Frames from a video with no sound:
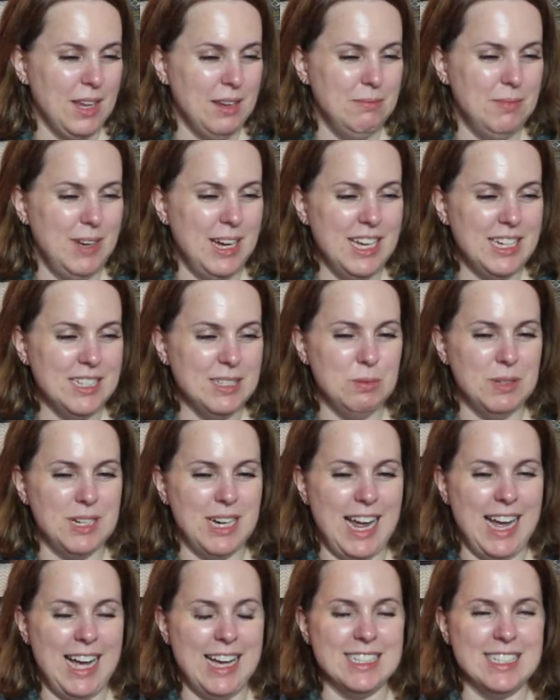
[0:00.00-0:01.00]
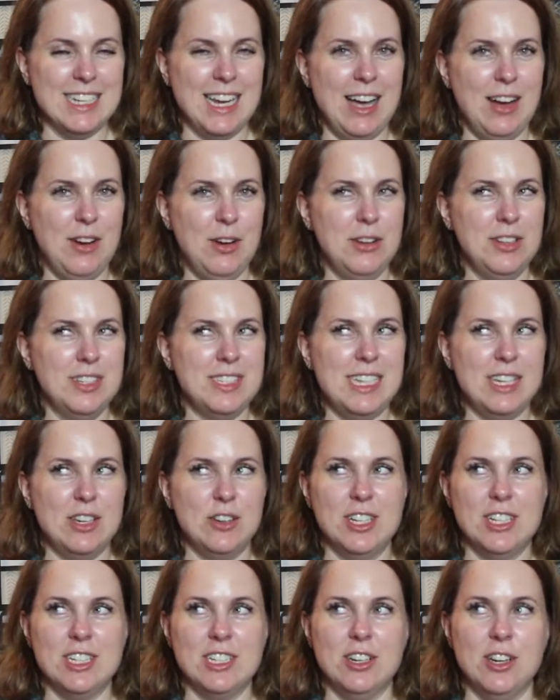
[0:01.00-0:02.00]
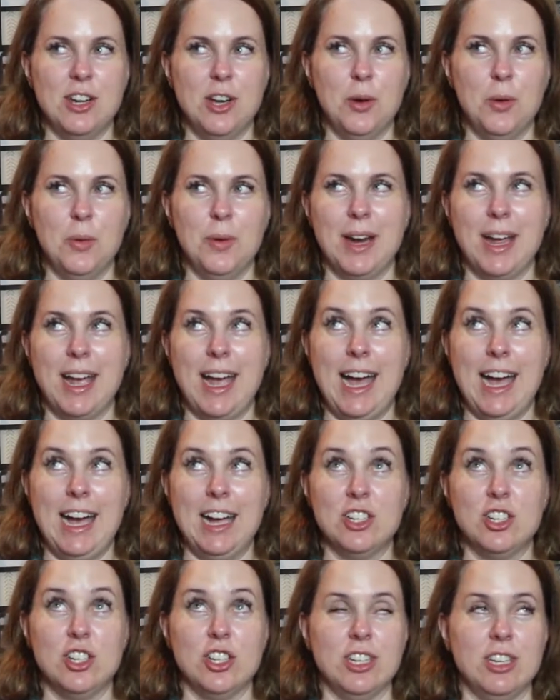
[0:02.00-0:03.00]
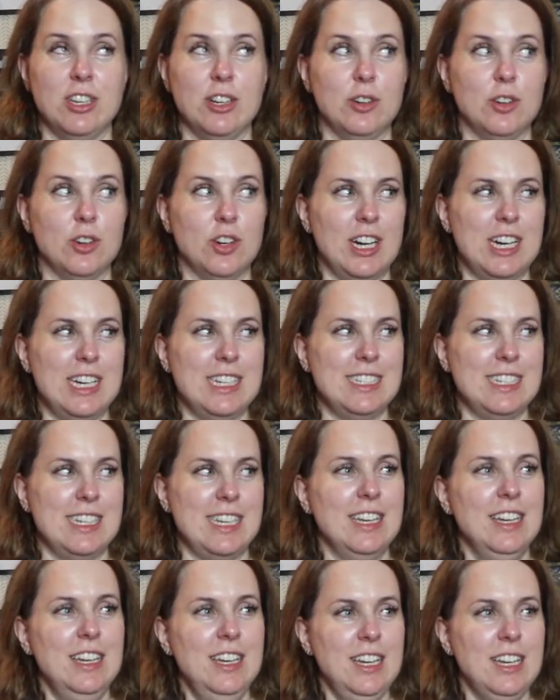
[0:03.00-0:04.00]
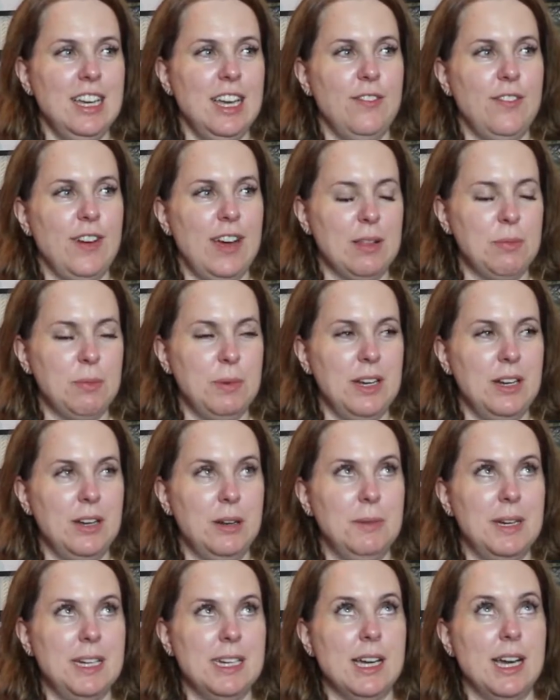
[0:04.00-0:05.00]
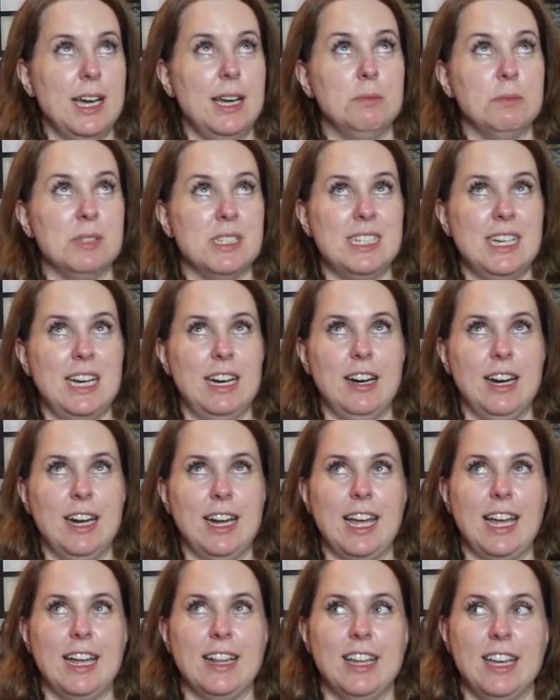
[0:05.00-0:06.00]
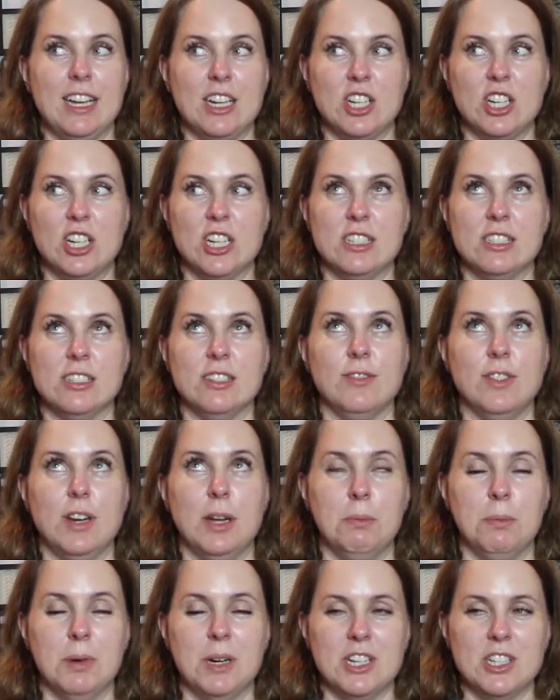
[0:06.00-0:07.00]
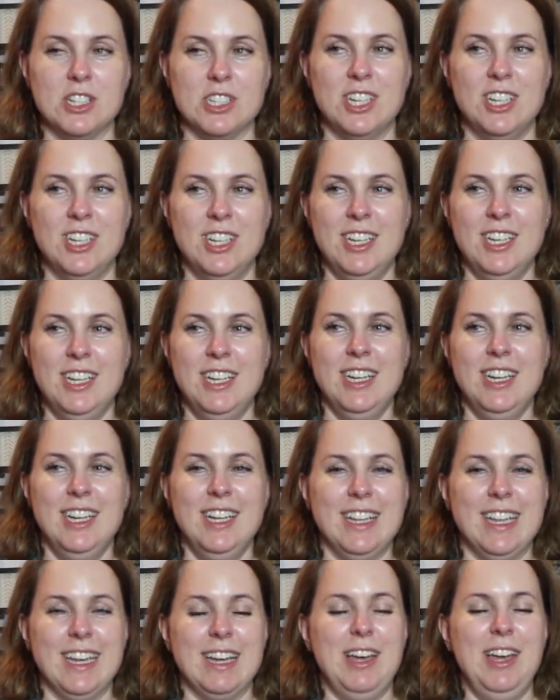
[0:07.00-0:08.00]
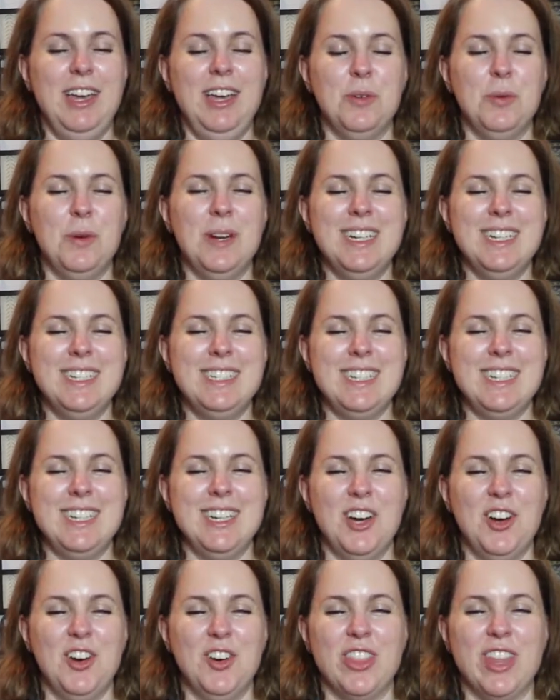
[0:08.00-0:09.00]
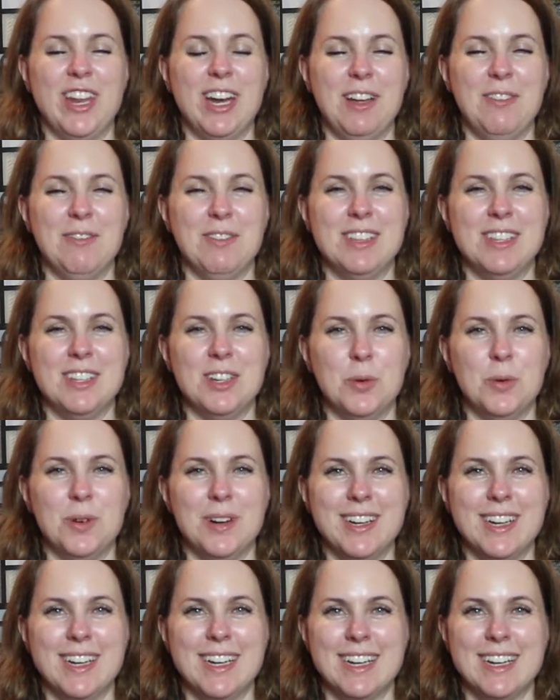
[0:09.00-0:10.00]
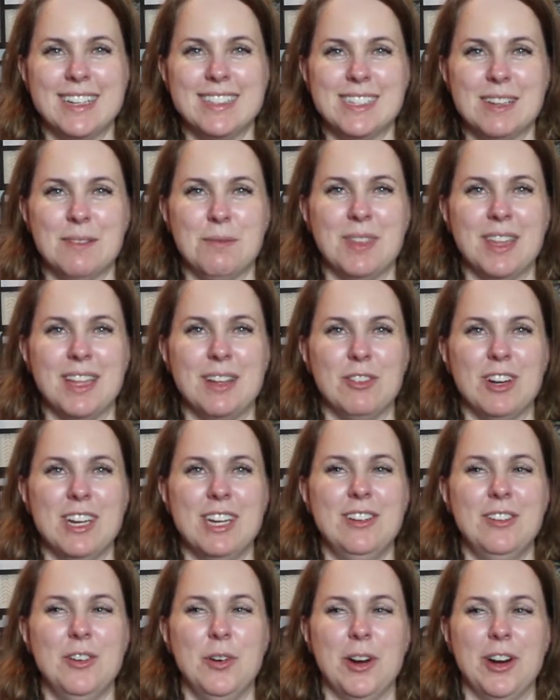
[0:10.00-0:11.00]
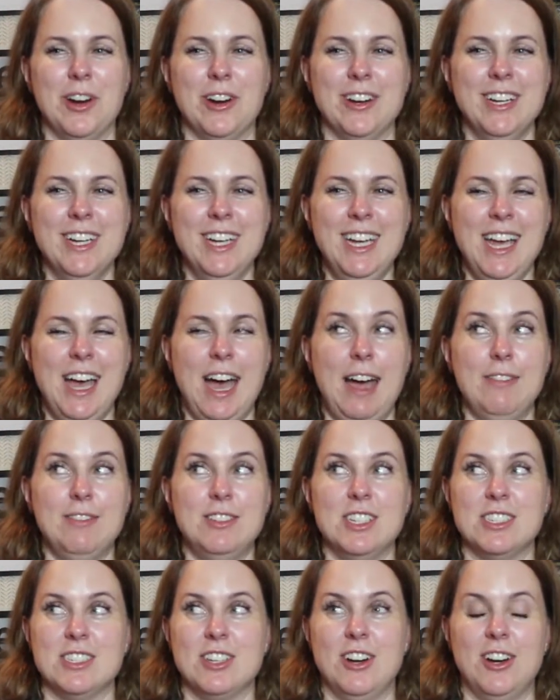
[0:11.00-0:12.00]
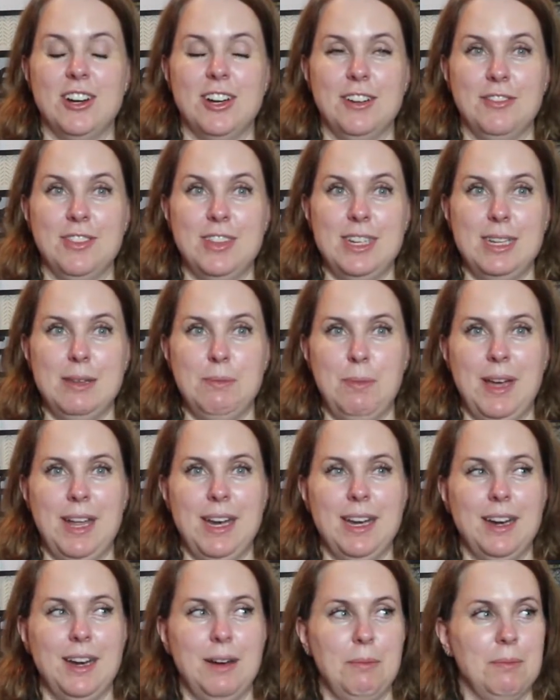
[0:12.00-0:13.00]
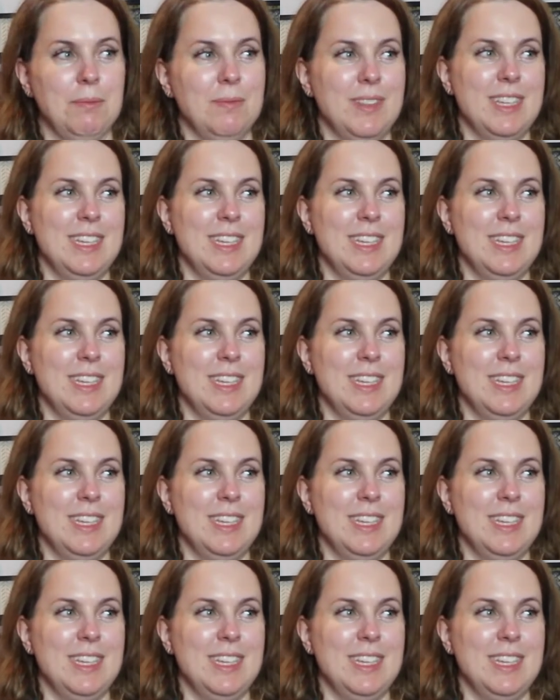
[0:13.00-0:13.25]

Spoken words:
My husband asked, how is he going to know when I actually go crazy if I spend all my time staring at like charts of numbers? Like, when does he know that I'm still working on something real or I've just gone off the deep end and I'm